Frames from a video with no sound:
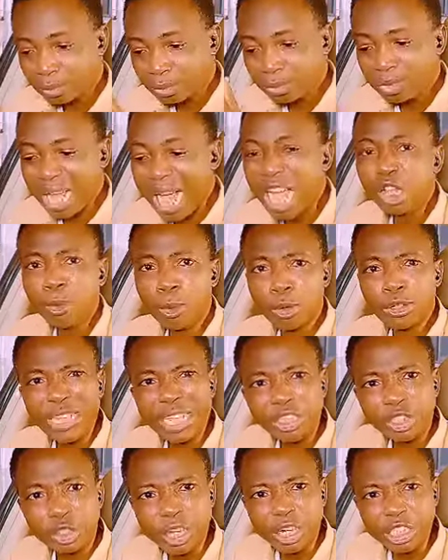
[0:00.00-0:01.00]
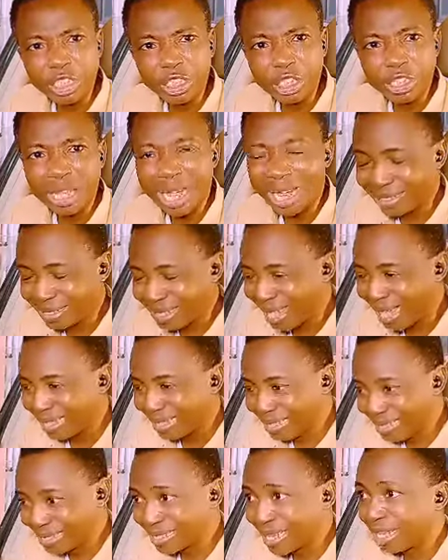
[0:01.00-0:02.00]
And you must entrench it in the
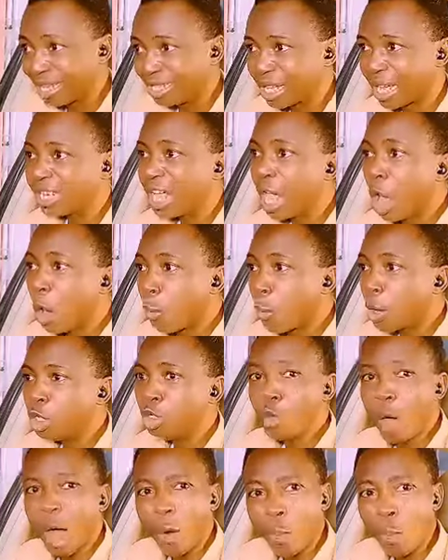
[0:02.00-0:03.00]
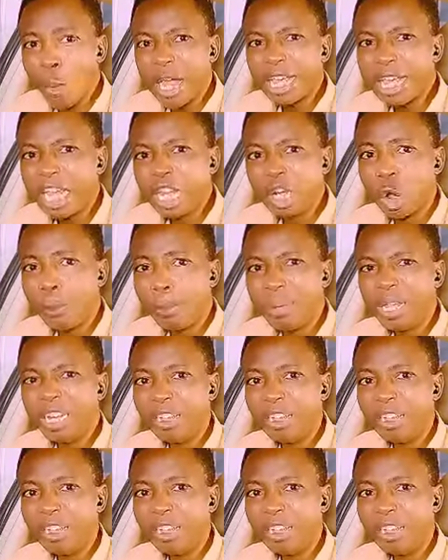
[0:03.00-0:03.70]
sense that when you are waking up in the